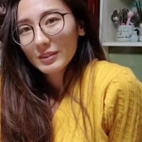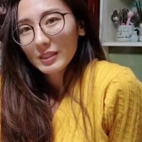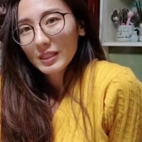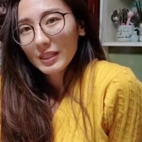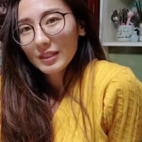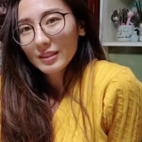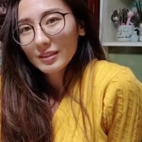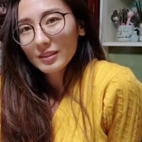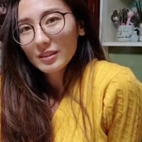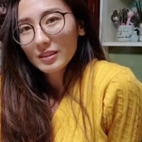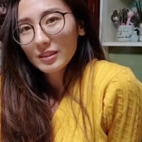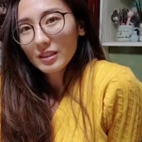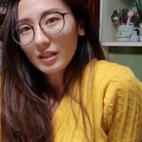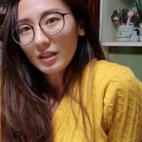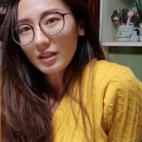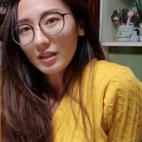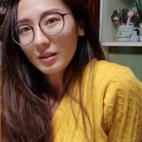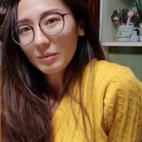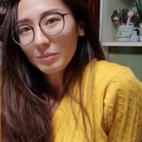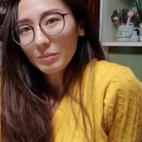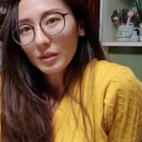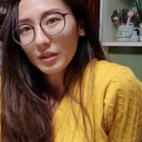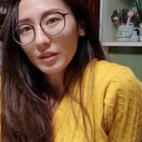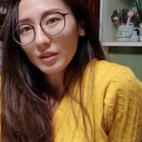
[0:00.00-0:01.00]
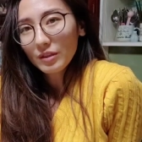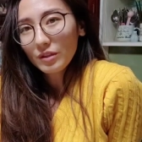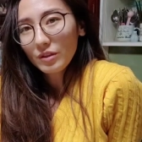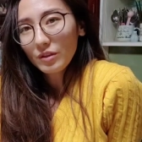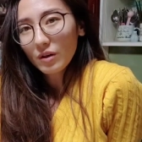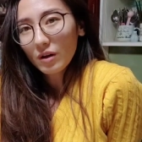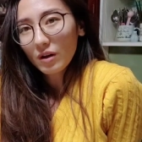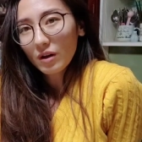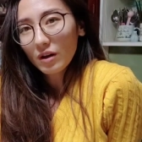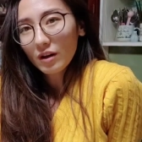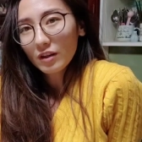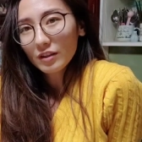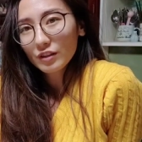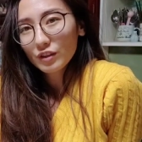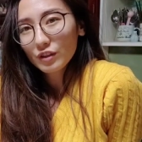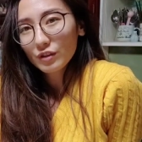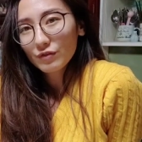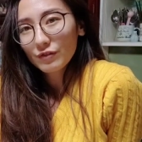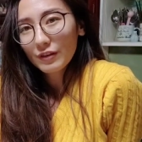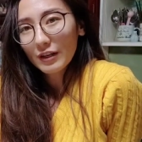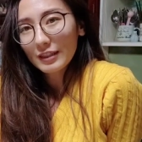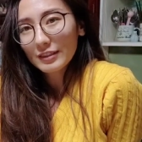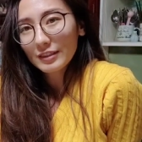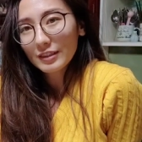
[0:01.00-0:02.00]
It's some yacht,
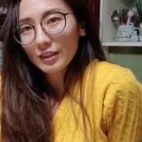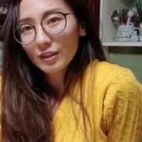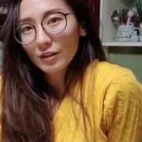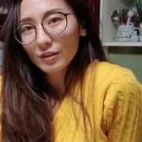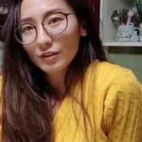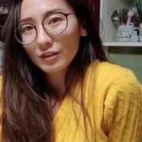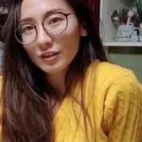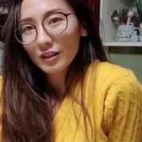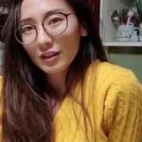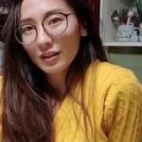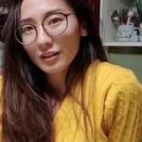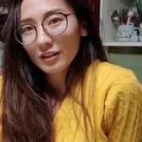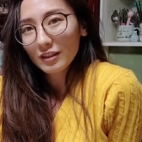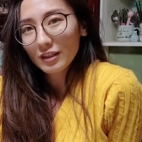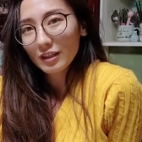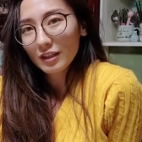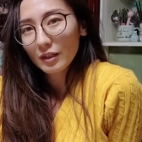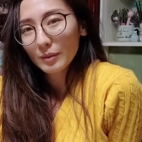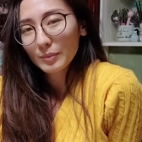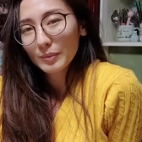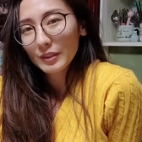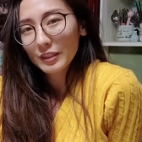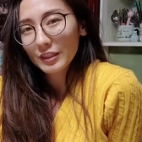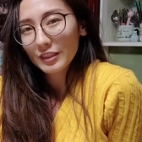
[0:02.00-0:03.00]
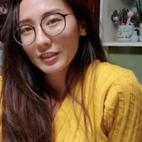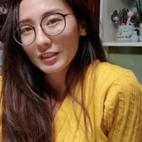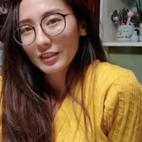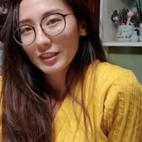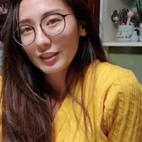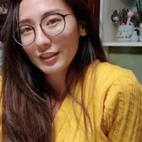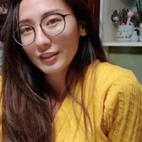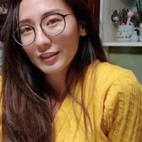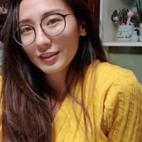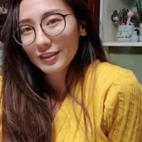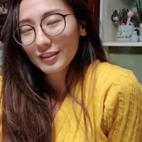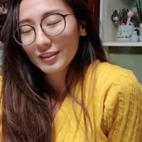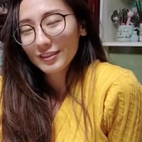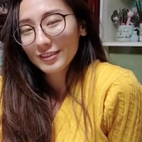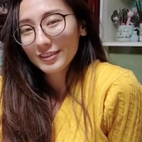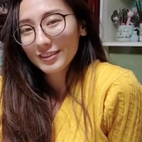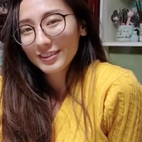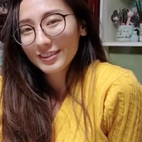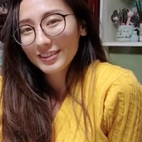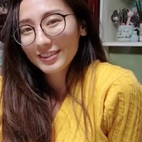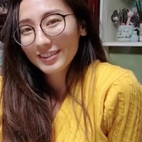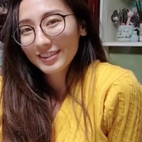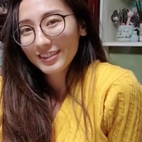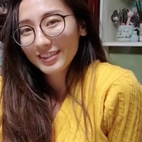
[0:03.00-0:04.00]
fancy hotel clubs,
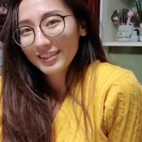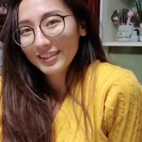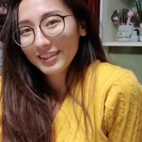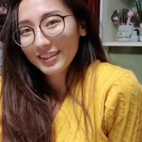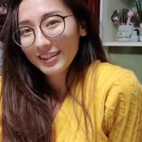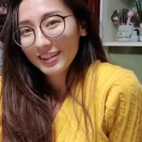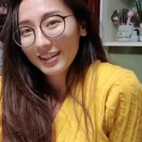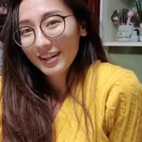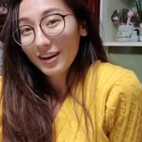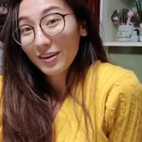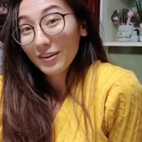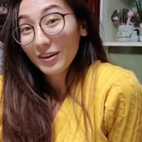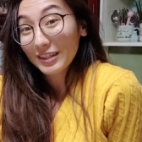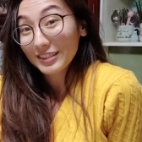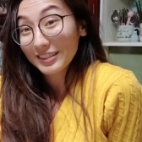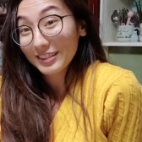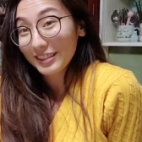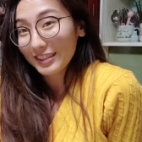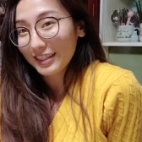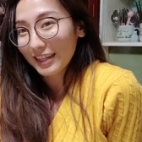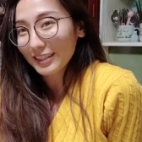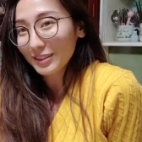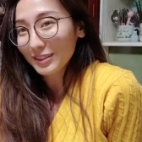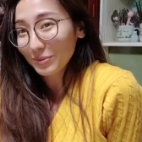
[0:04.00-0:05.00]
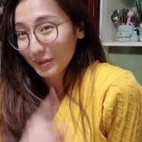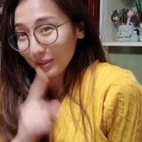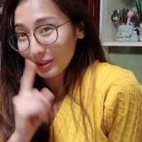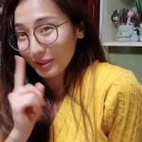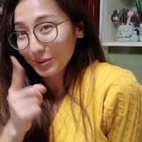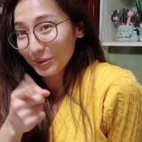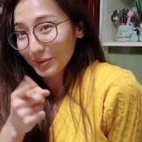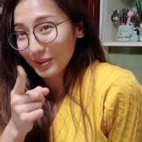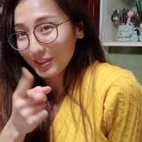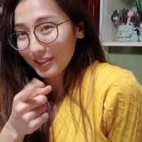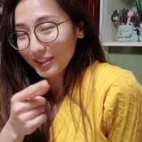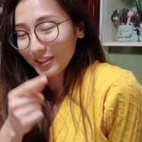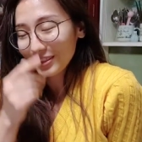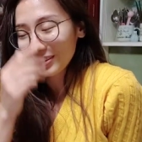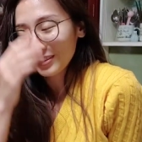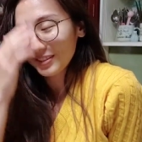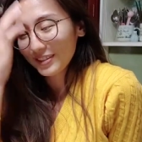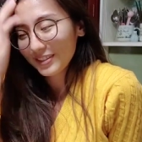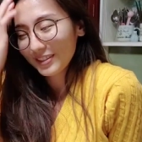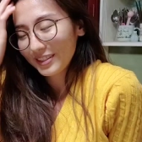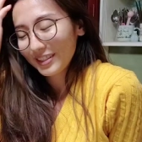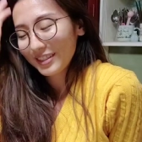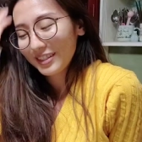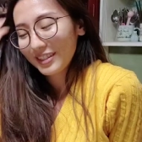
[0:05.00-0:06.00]
casinos. Oh, as in that's what you would do?
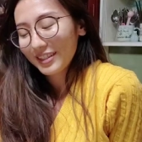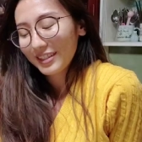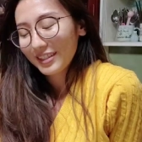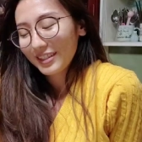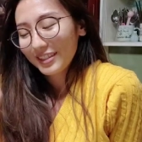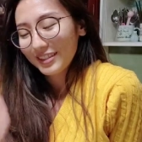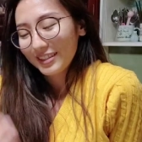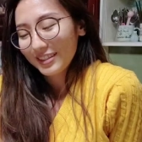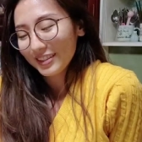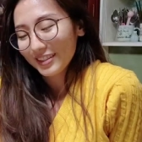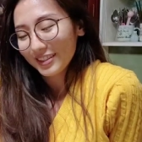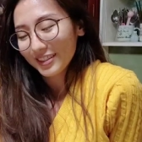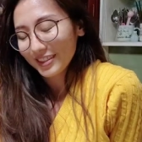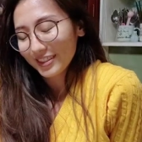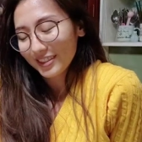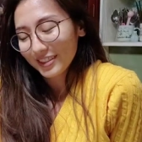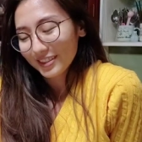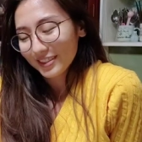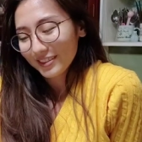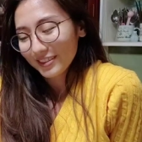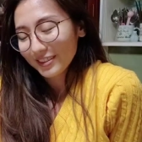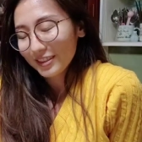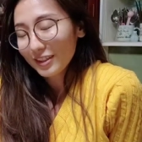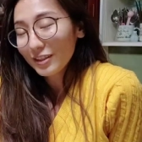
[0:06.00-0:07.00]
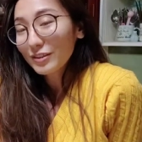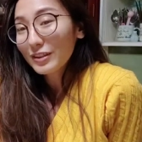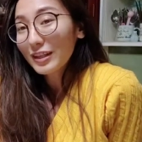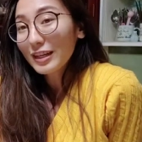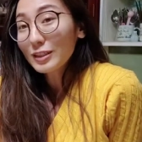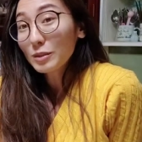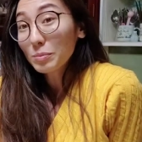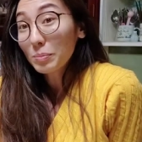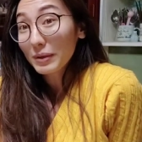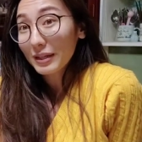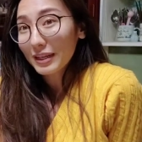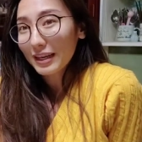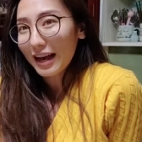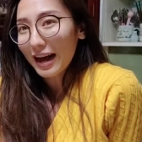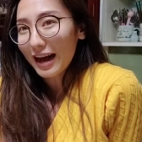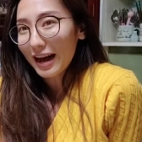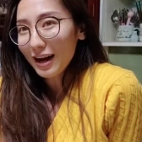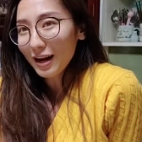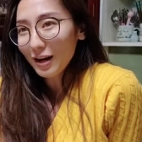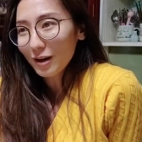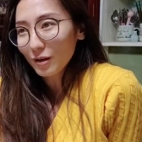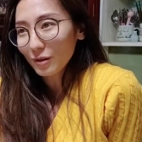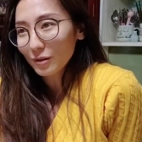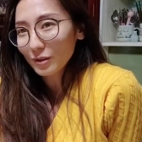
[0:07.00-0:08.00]
No. No, that's
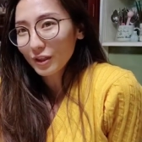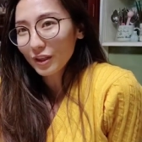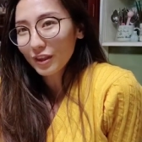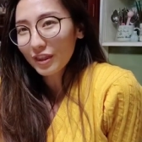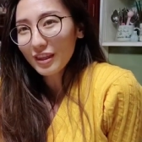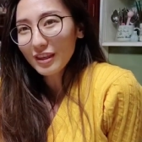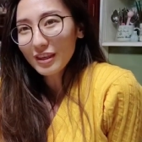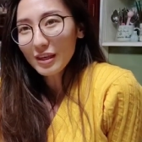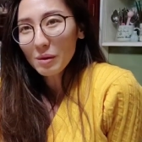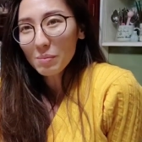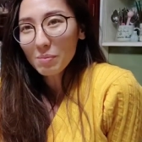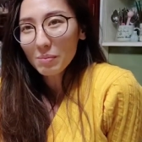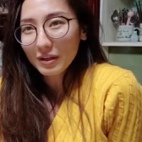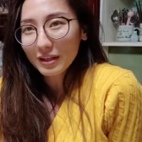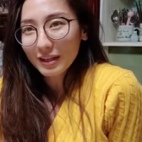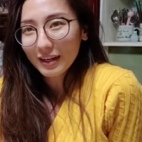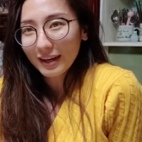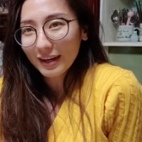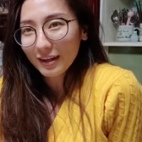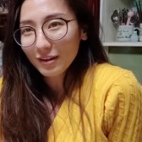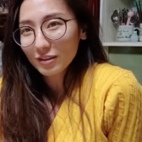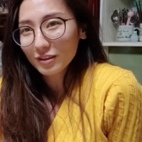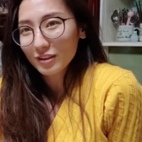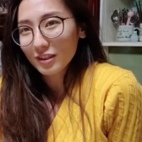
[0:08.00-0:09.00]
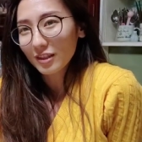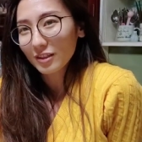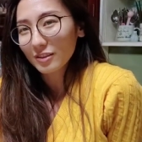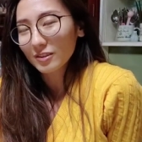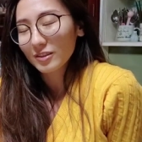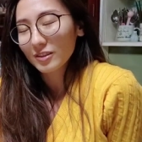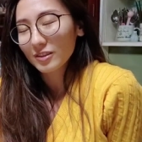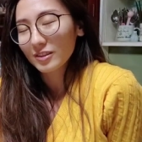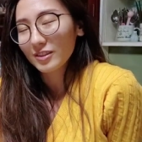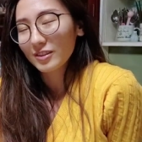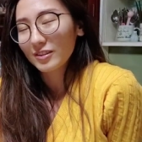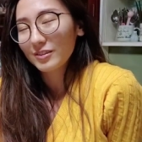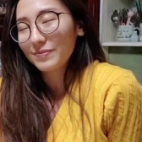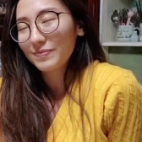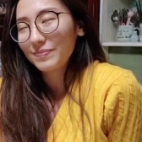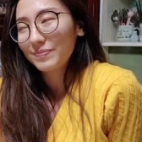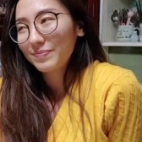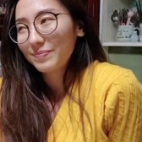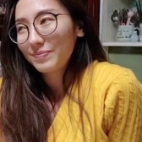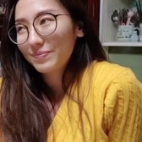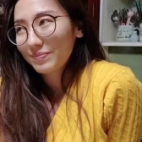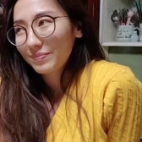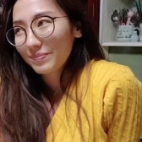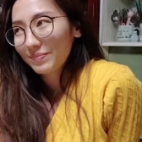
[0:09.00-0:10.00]
Macau. You're thinking Macau, Carlston.
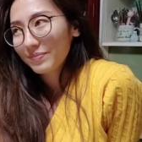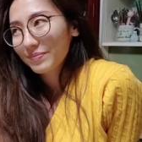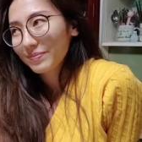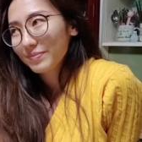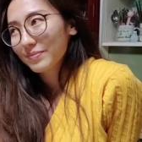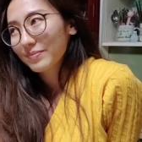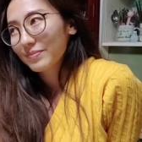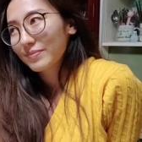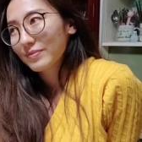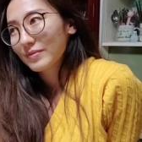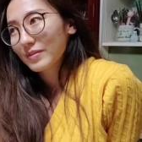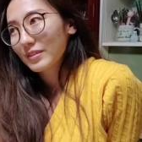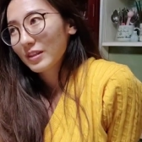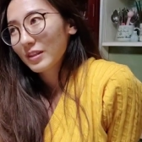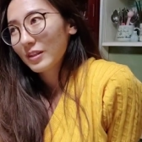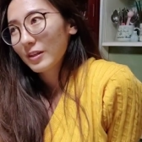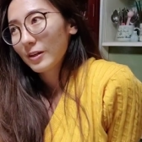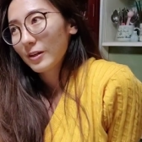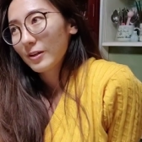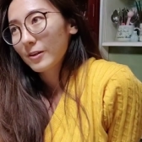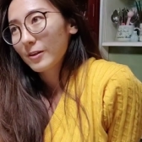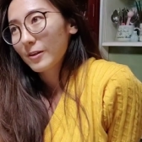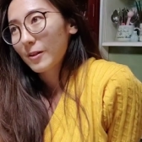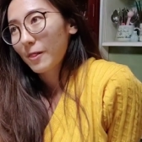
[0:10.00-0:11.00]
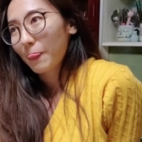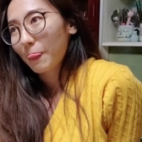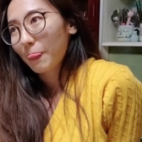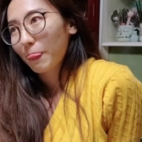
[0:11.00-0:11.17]
Yeah.